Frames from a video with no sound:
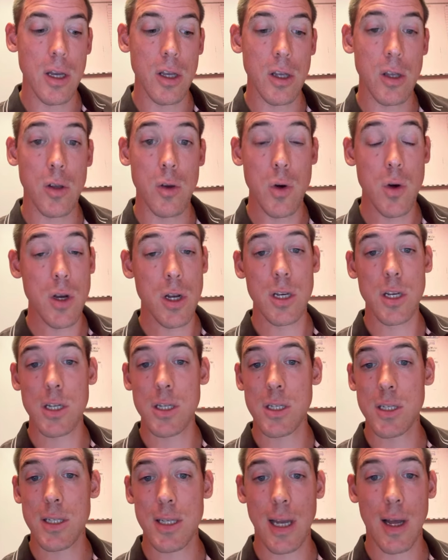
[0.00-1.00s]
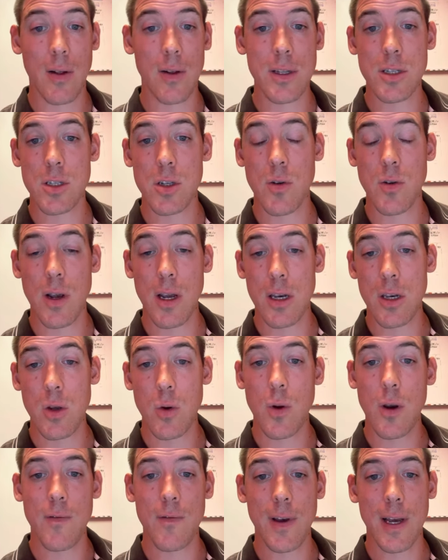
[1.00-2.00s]
You could just sell it straight to
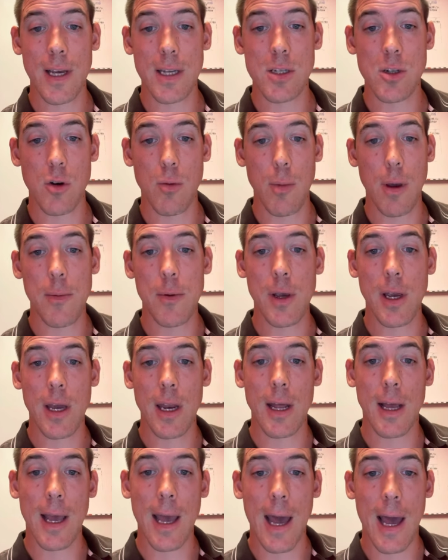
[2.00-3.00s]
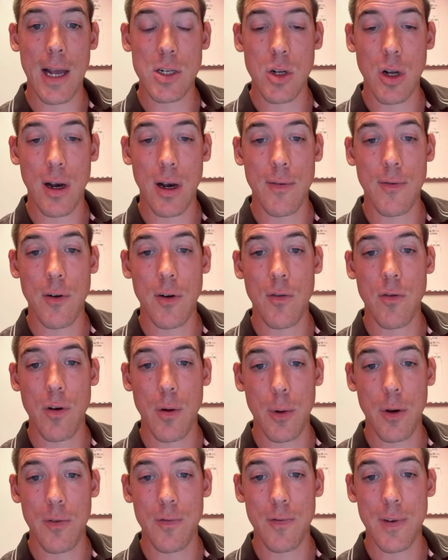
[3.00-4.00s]
an investor. Maybe you get a cash offer
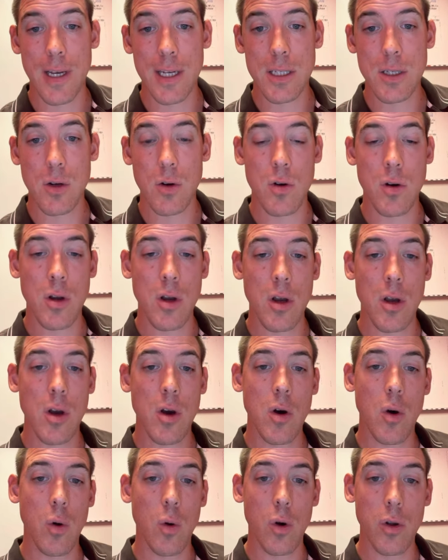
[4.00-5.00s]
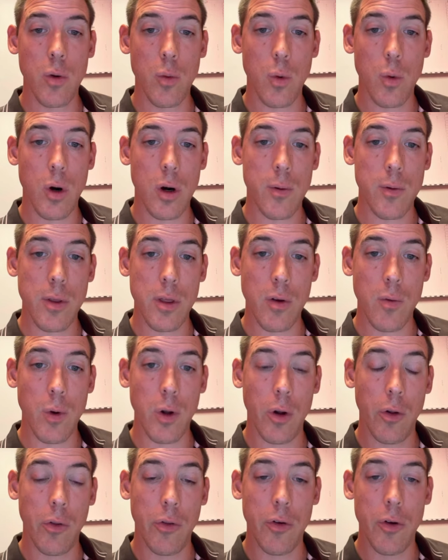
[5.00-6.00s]
from an investor, or you work with a
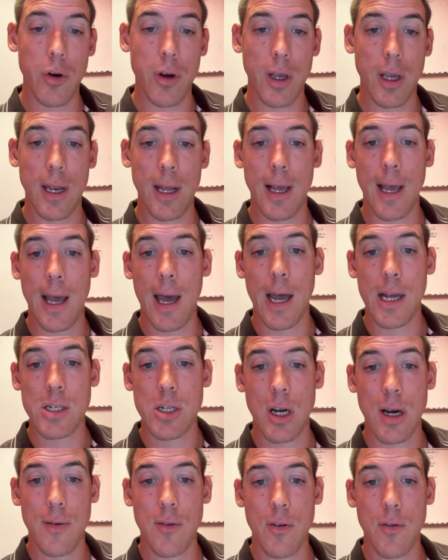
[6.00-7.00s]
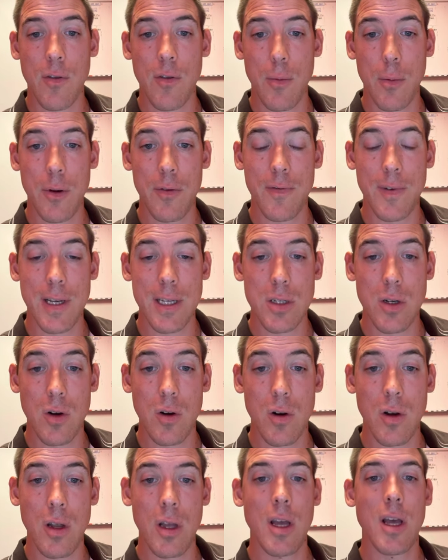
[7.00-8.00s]
realtor to get a cash offer from an
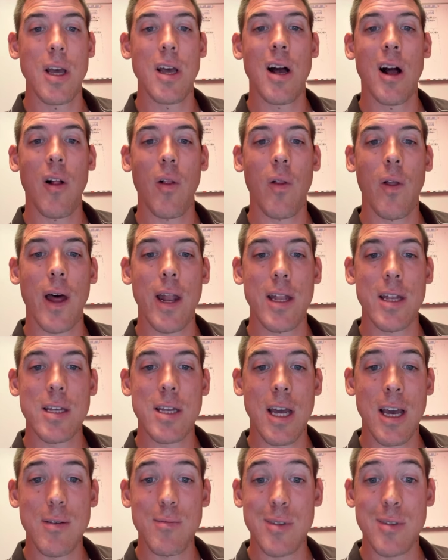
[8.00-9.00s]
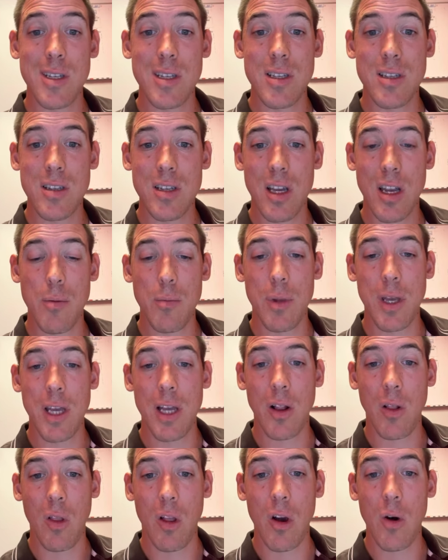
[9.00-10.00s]
investor. A lot of the times this is gonna be
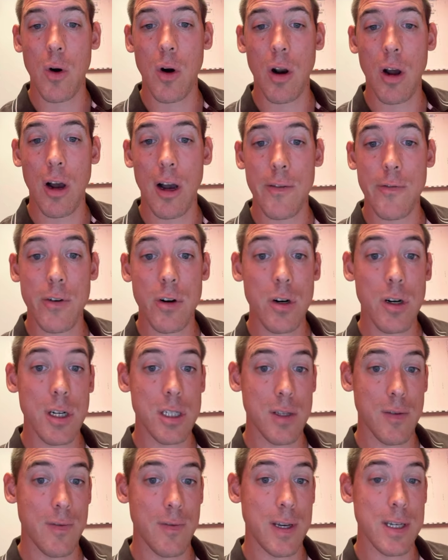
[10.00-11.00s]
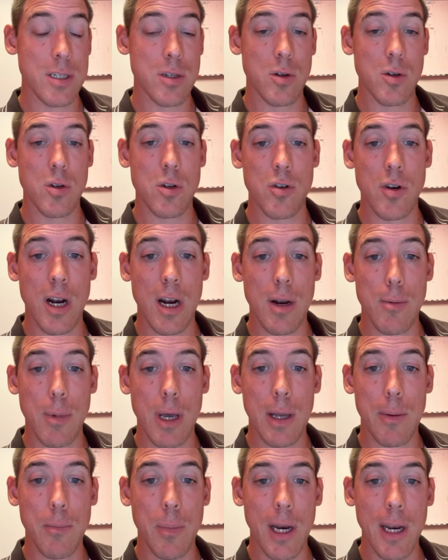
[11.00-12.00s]
a lower offer because investors are trying to
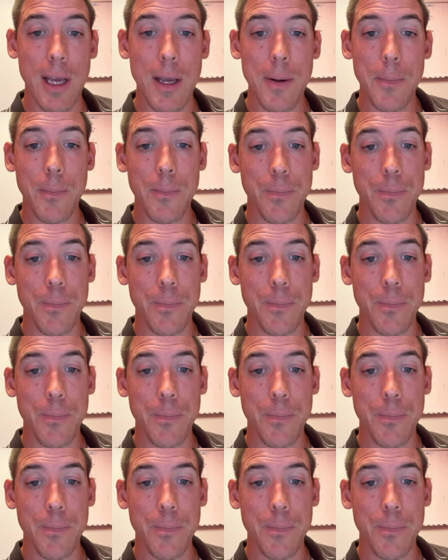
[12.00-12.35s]
make money.